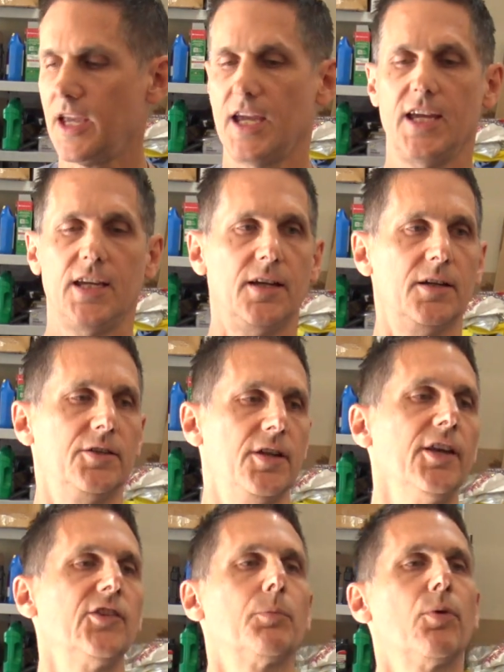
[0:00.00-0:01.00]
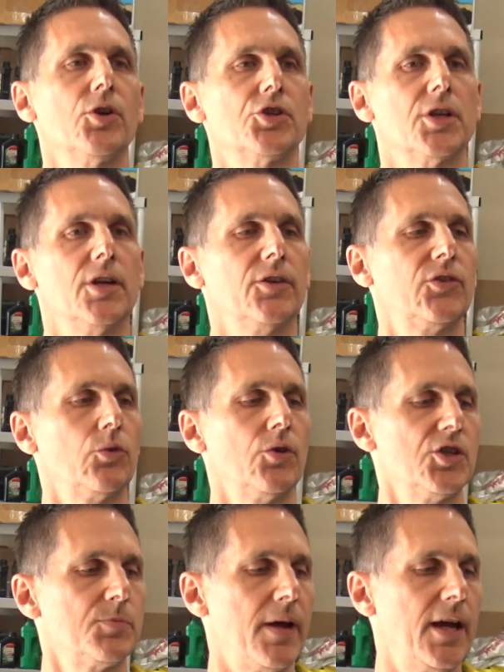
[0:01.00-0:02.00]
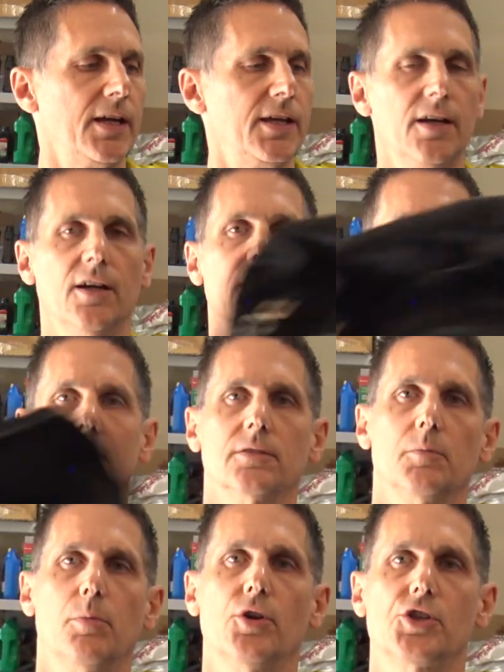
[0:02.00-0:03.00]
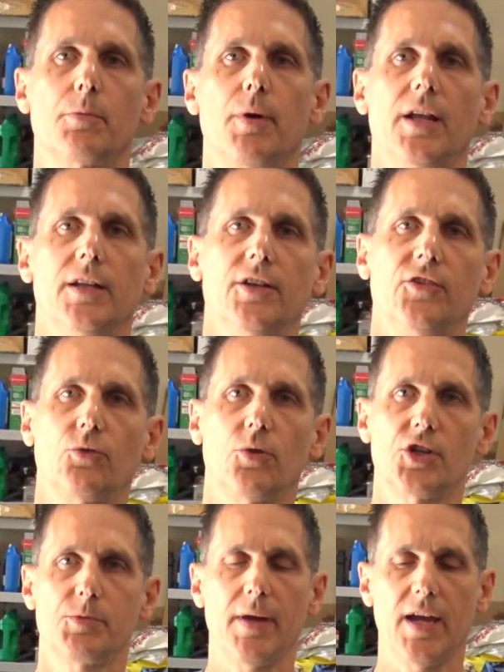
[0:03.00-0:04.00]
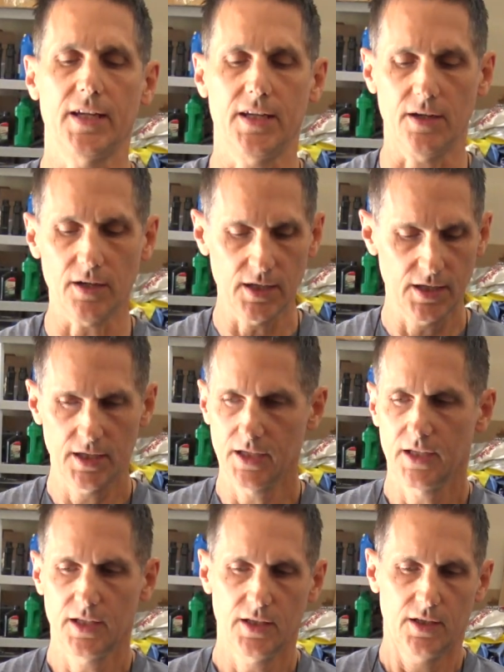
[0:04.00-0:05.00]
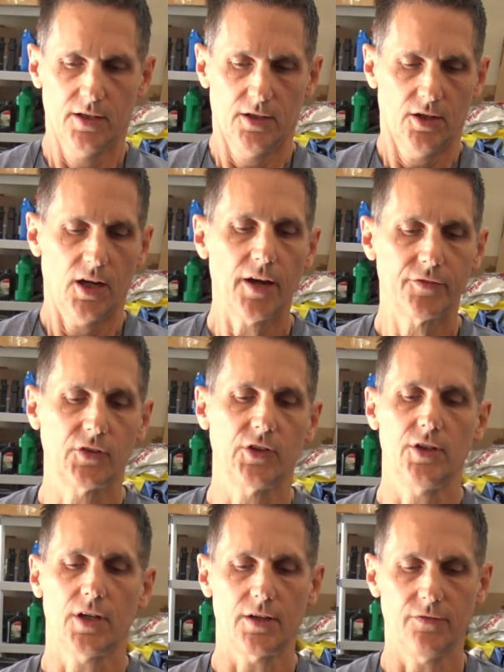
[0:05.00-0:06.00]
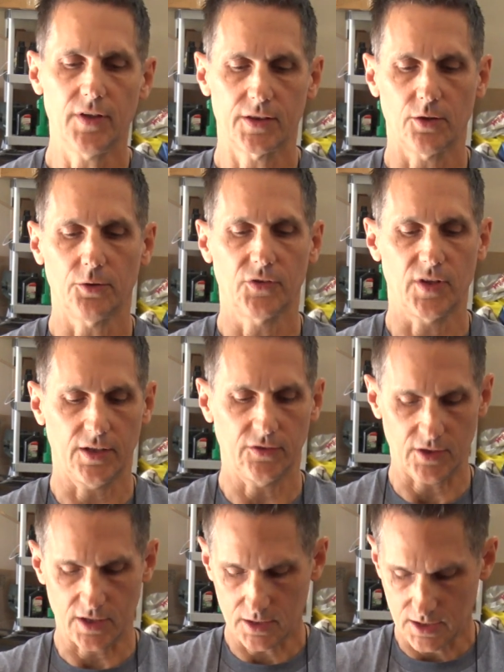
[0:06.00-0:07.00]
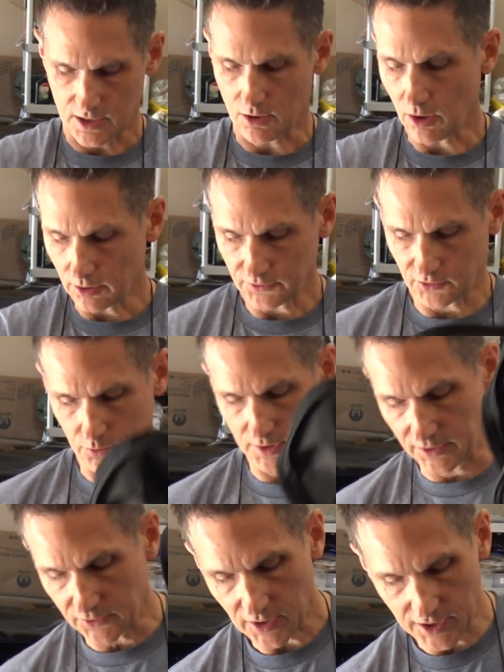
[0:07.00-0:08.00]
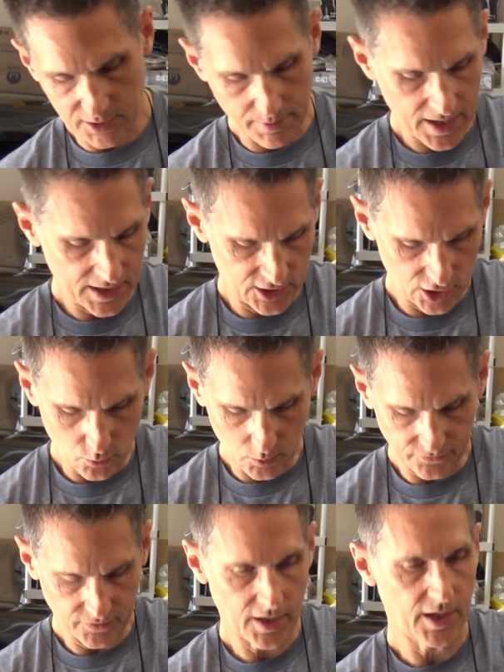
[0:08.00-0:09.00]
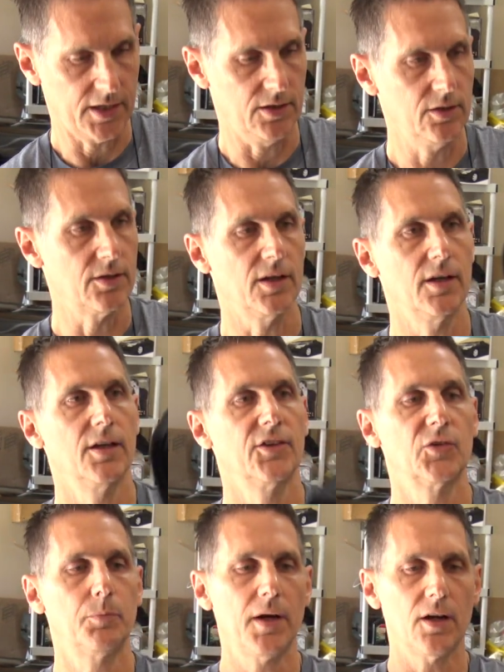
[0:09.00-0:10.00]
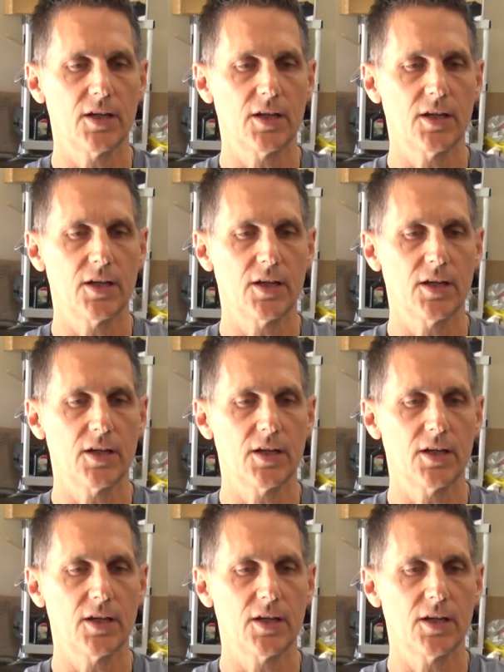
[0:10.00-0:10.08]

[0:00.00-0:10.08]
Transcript: a nice Porsche storage bag here, Porsche branded storage bag here. Obviously you can fit those things in. Also inside the bag you will find spare